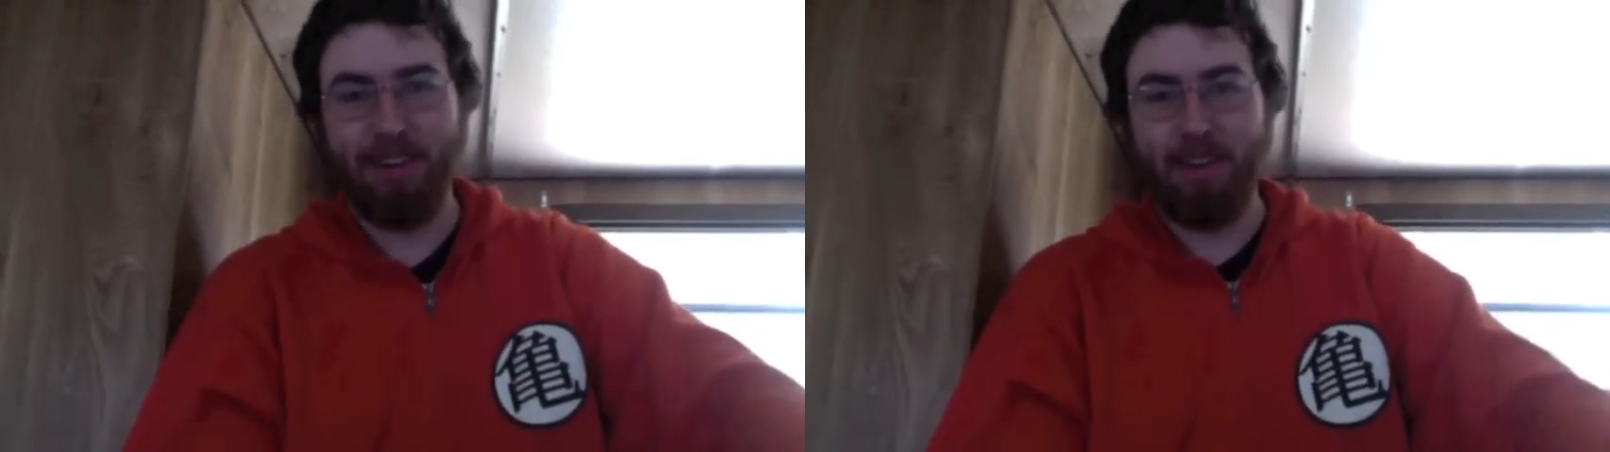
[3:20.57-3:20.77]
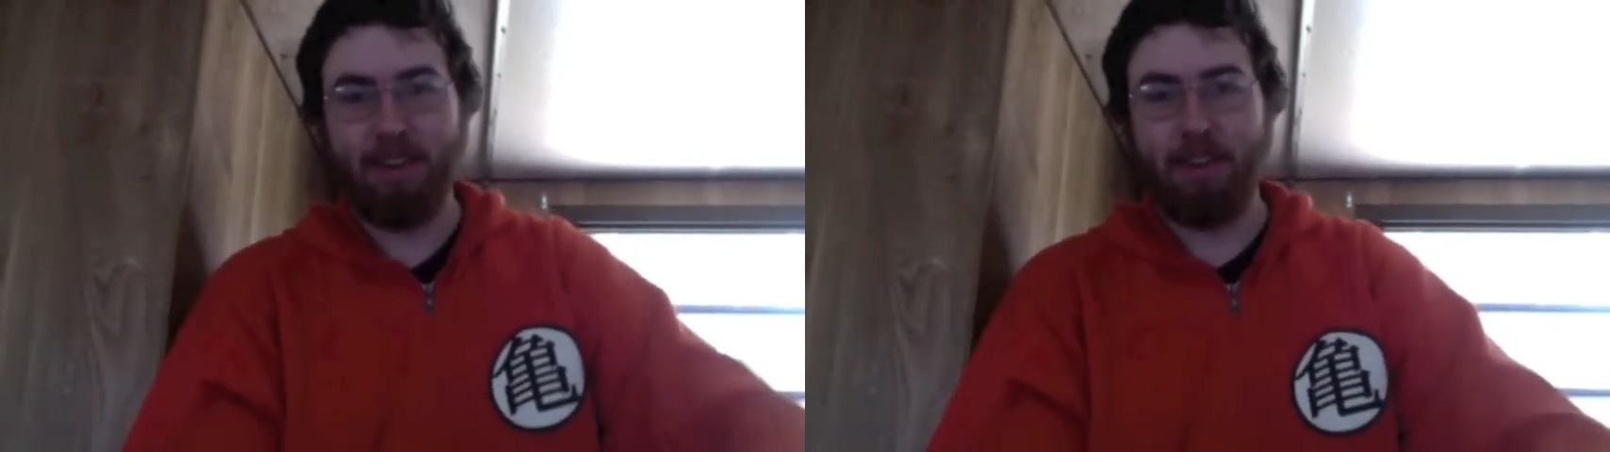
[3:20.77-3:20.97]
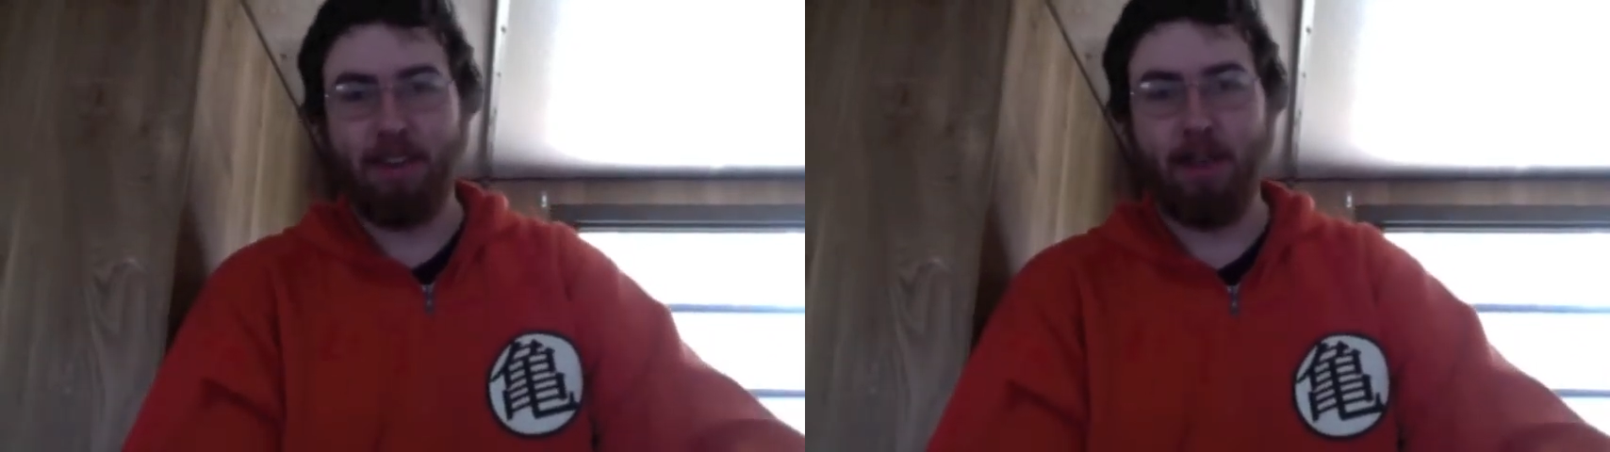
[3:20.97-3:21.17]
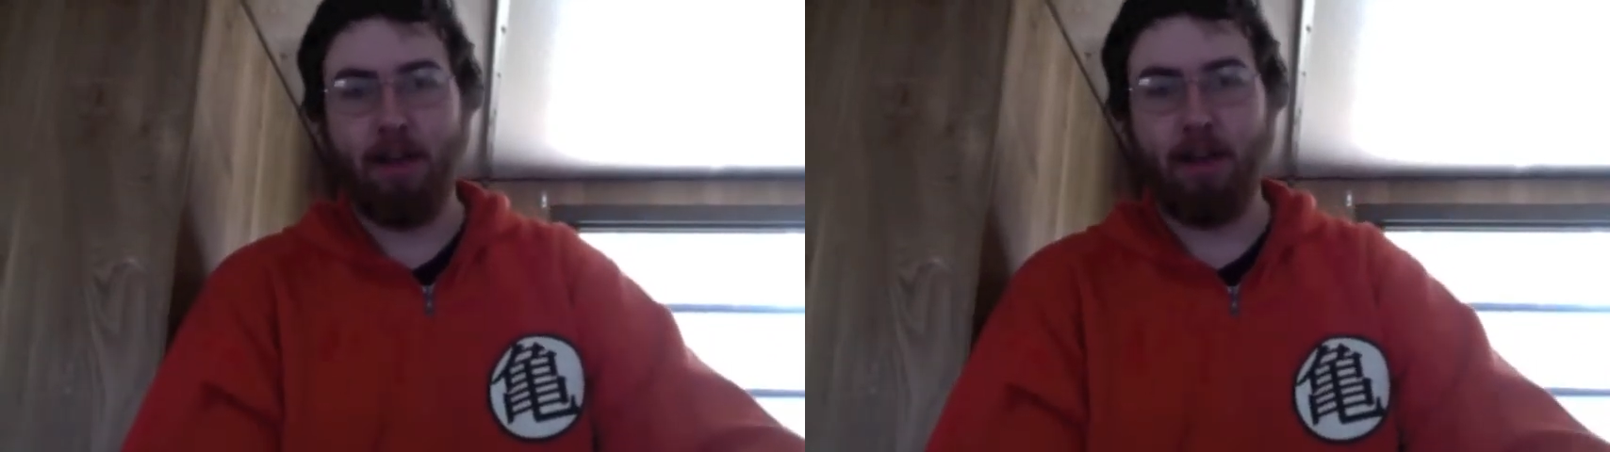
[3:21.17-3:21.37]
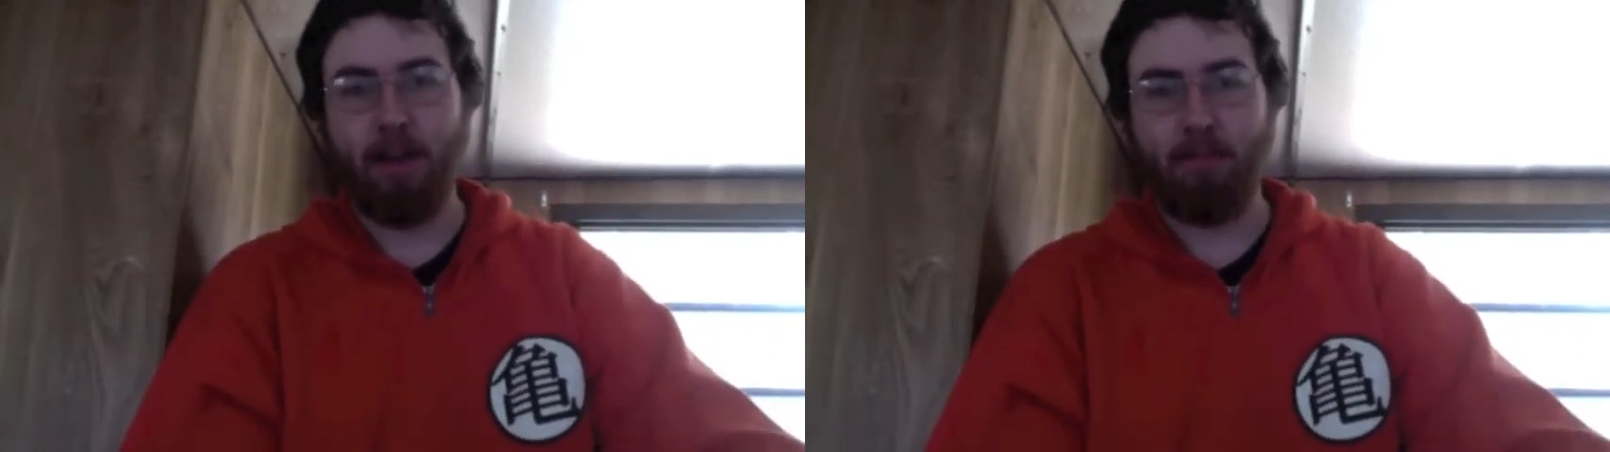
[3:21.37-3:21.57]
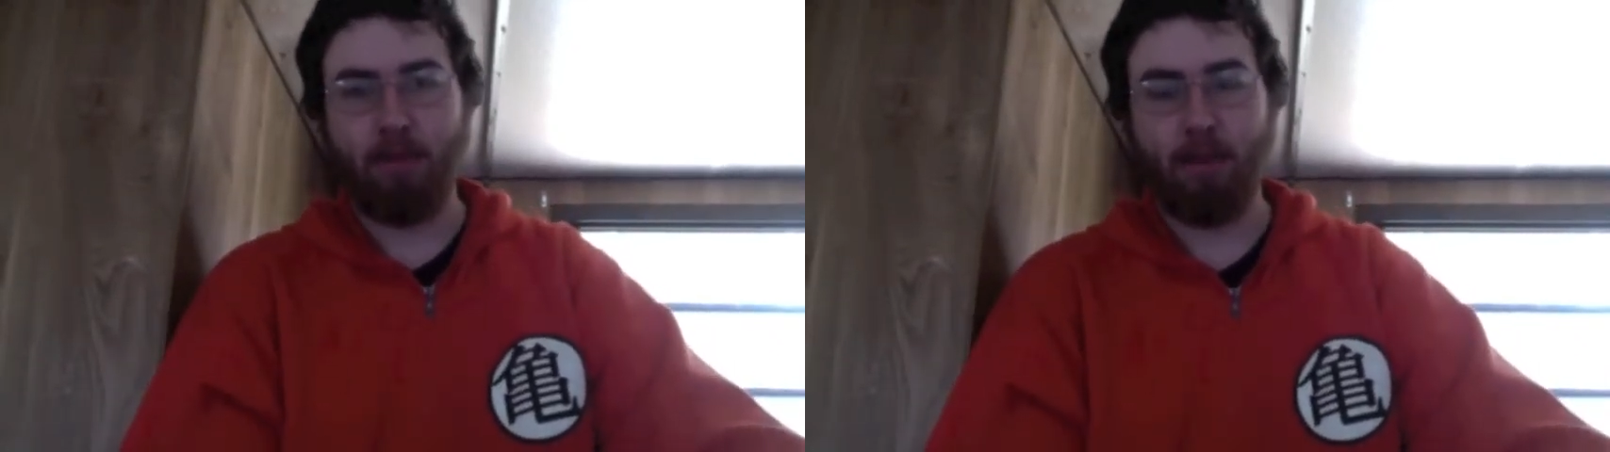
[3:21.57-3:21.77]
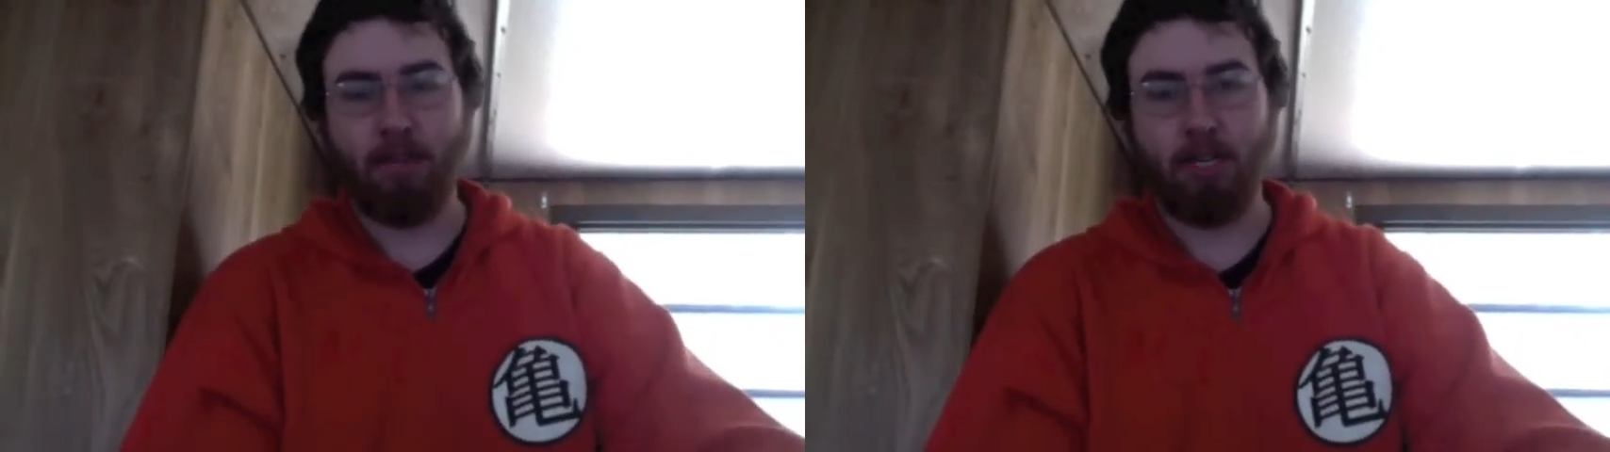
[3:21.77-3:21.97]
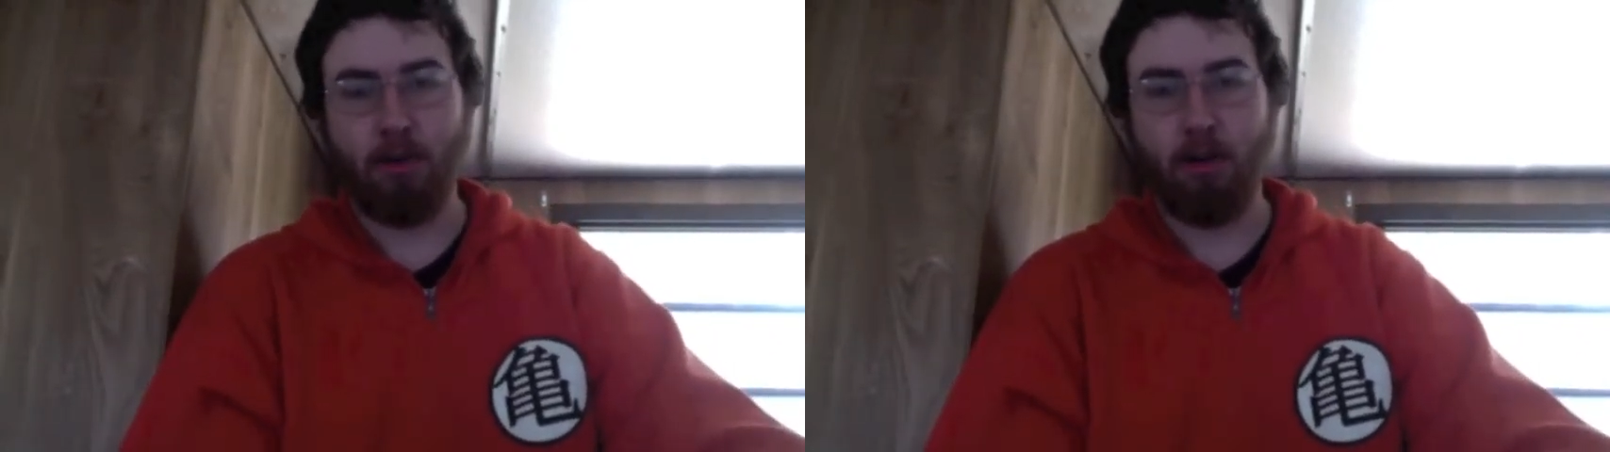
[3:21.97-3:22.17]
Now, Prime has asked
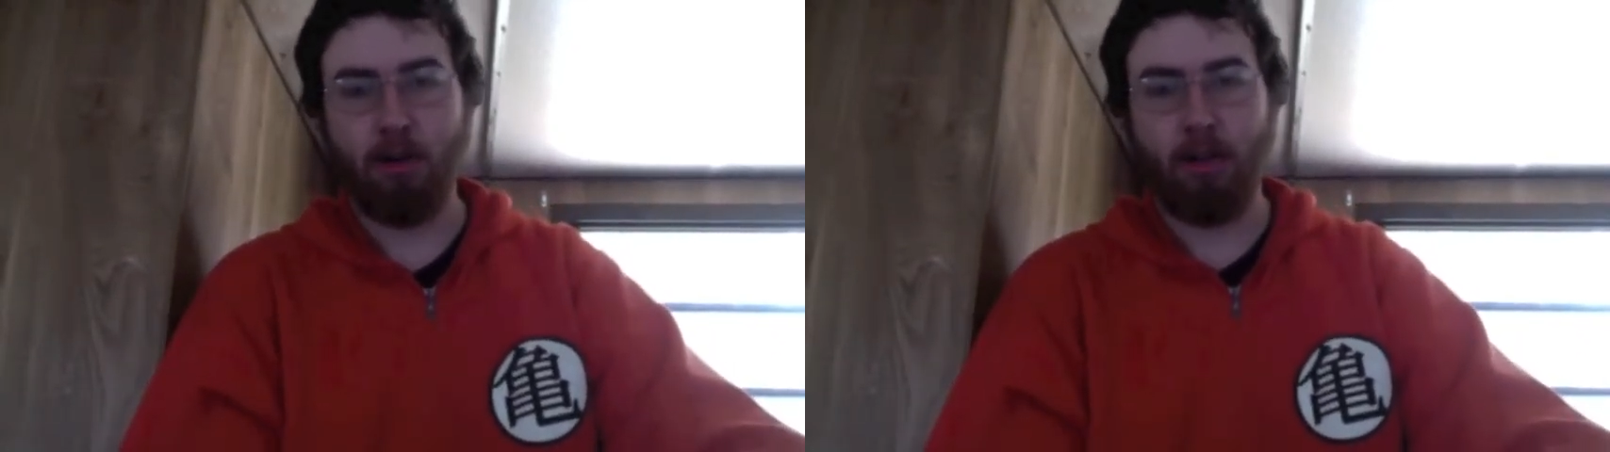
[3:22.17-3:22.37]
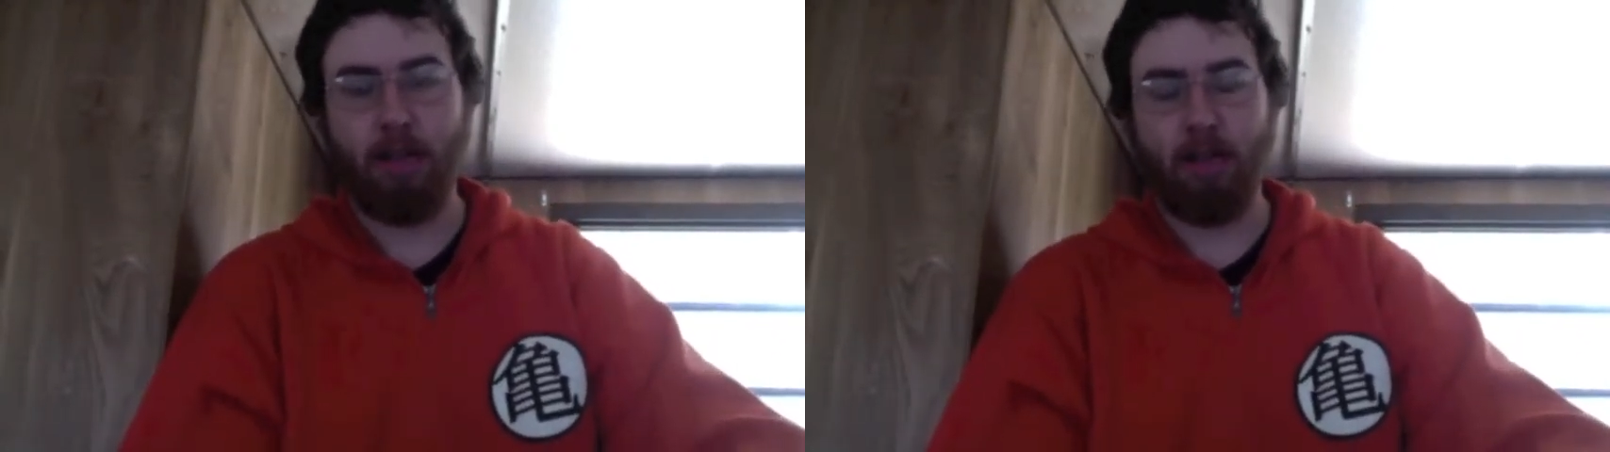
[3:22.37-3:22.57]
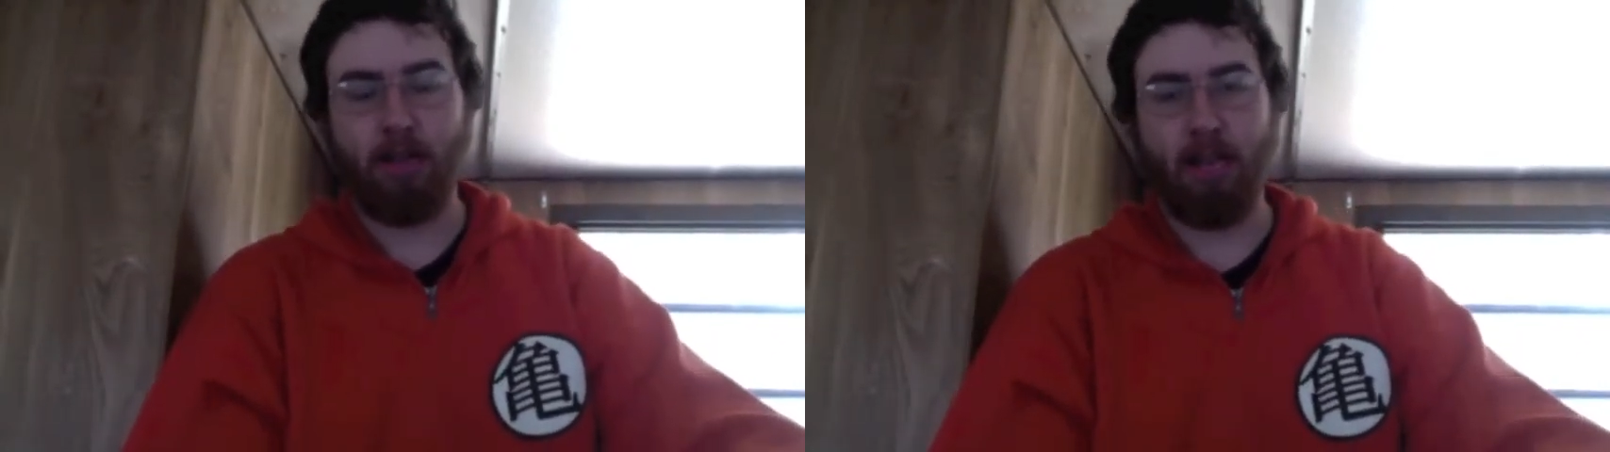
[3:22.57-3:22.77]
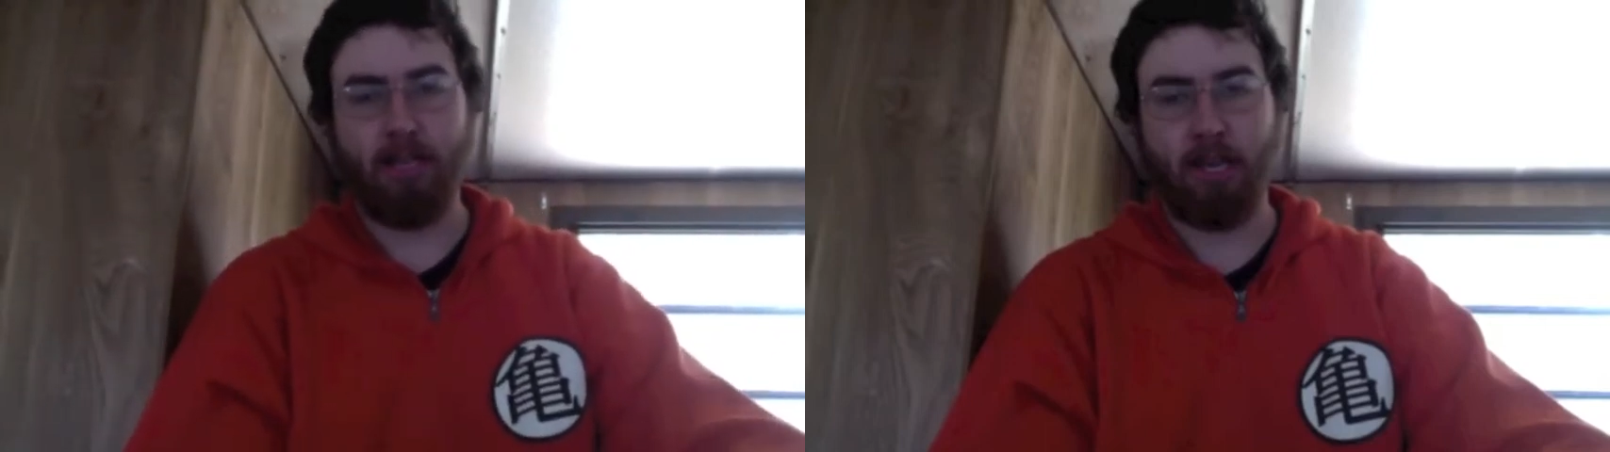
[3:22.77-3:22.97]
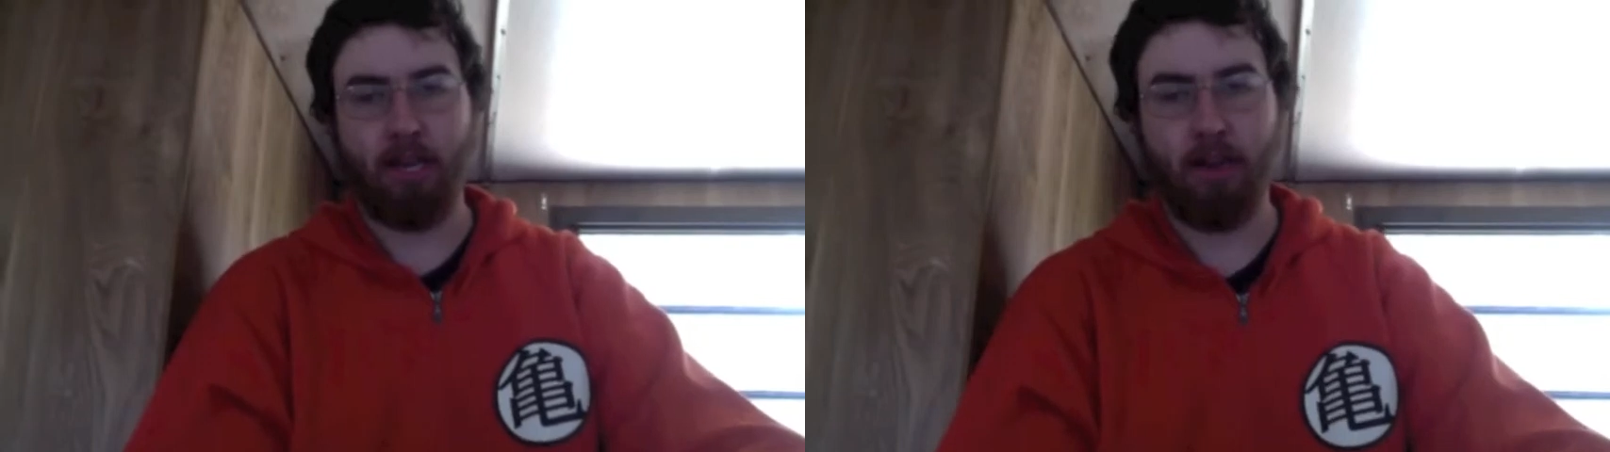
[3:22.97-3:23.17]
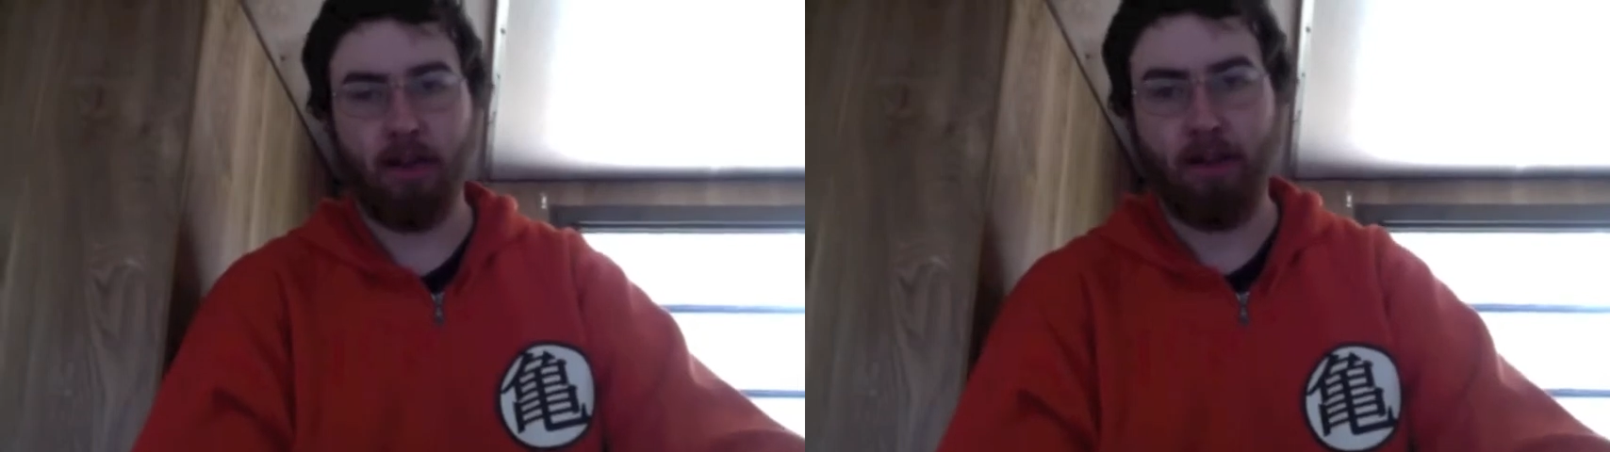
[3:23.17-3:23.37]
cornered that and has had enough.